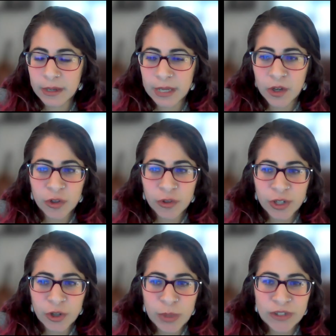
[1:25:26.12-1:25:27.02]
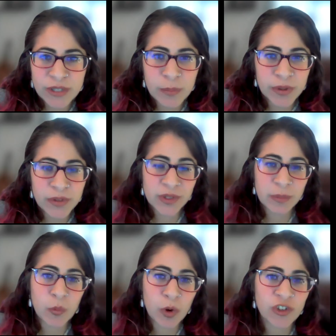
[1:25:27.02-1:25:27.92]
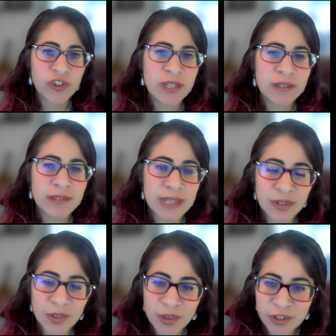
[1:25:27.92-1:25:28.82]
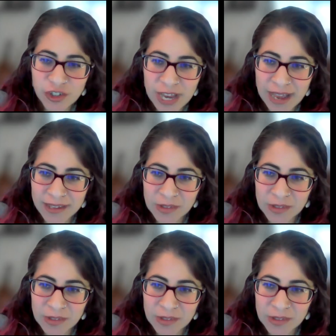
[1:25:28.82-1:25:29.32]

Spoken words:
And earlier we did put some worksheets into the chat.